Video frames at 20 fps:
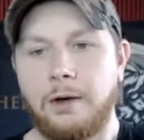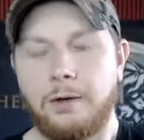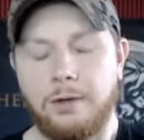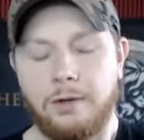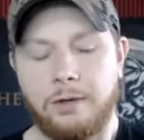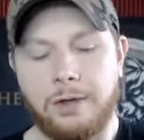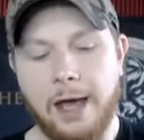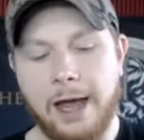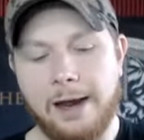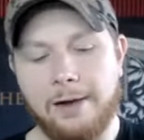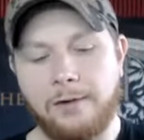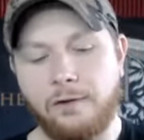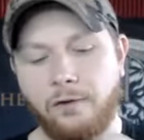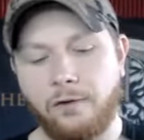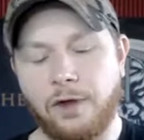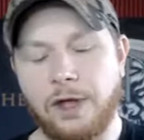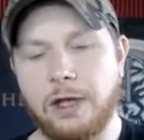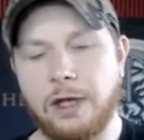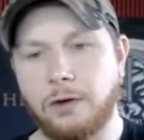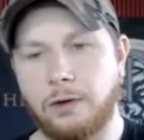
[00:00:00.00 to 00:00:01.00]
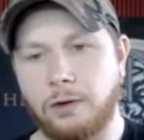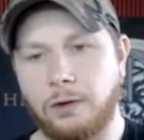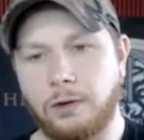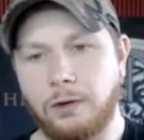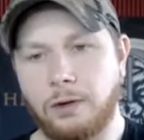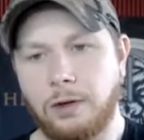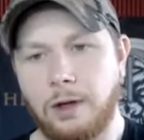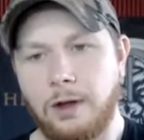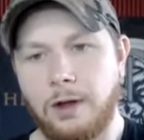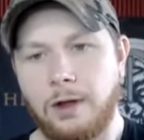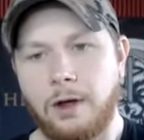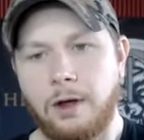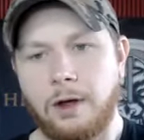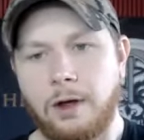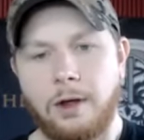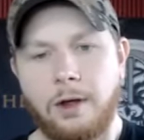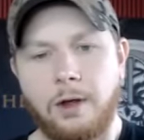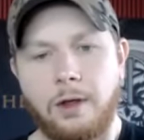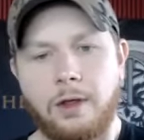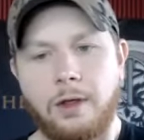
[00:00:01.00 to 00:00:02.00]
They feel
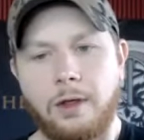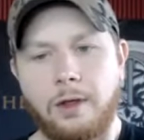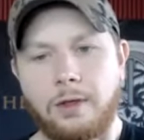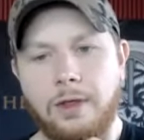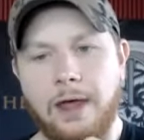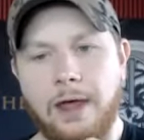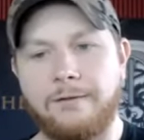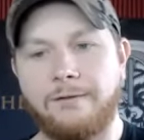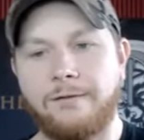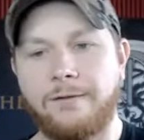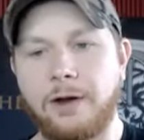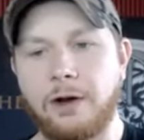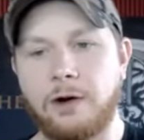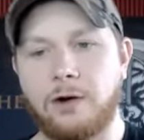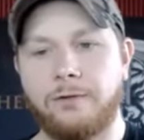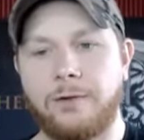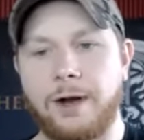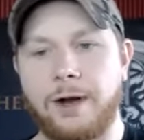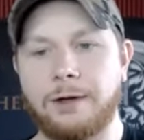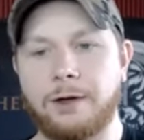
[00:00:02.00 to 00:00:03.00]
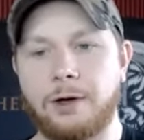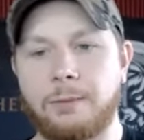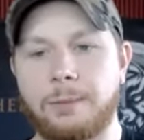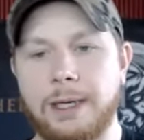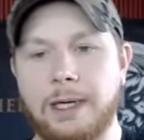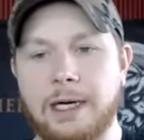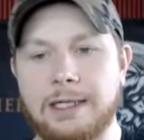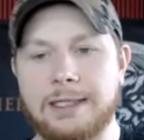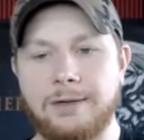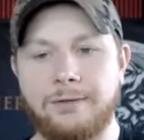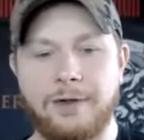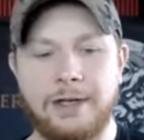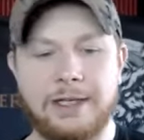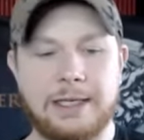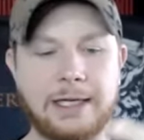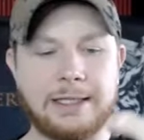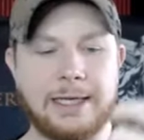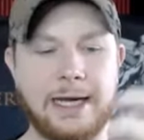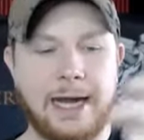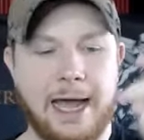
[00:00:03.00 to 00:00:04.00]
that fear of failure because if it
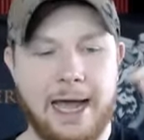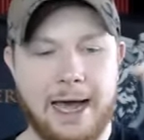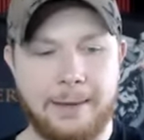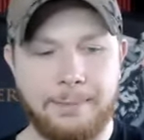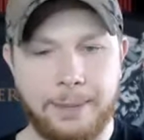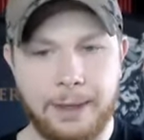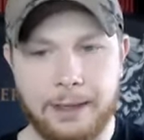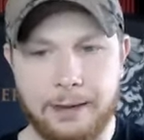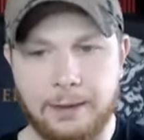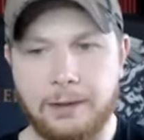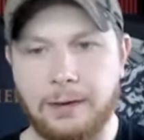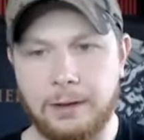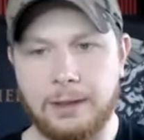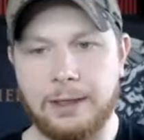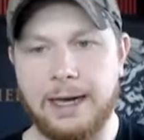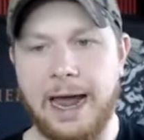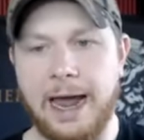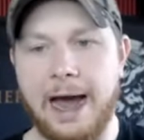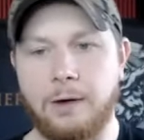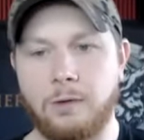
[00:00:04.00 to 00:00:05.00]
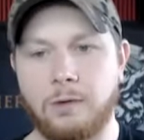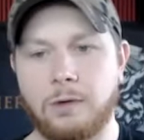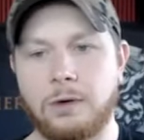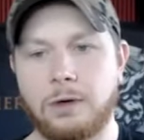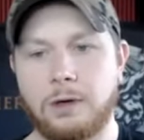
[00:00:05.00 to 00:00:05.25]
doesn't happen now,